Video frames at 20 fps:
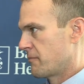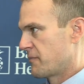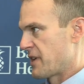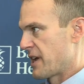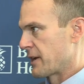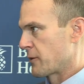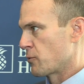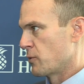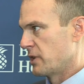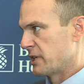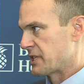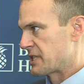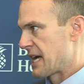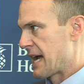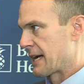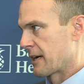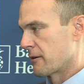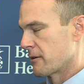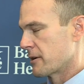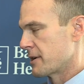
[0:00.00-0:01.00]
thank Willie
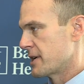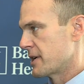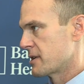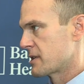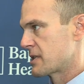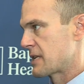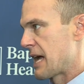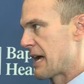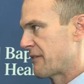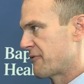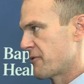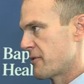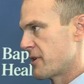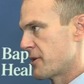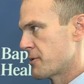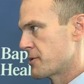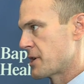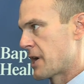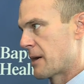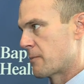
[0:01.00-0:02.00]
Taggart and his staff for
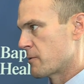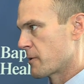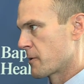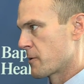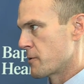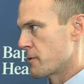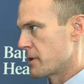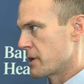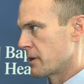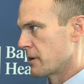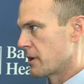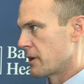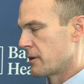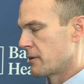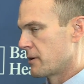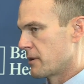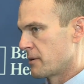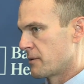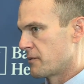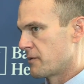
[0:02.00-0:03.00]
their job recruiting.
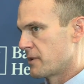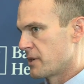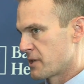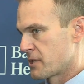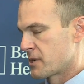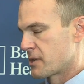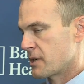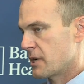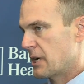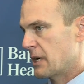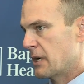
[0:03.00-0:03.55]
It, it, this,